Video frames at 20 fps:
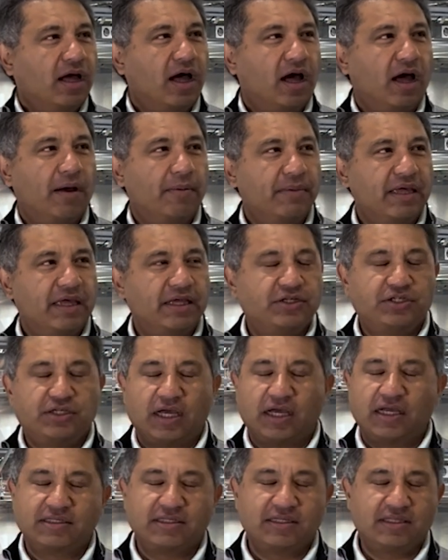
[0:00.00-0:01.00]
Um, it
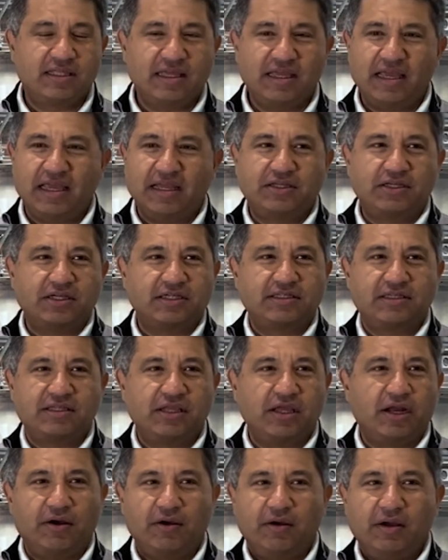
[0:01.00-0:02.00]
just, it just,
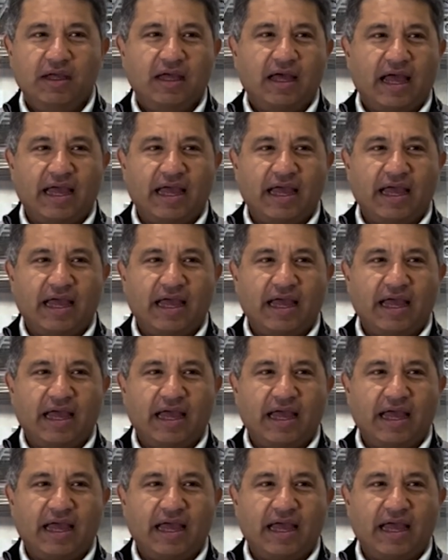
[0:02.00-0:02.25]
you know,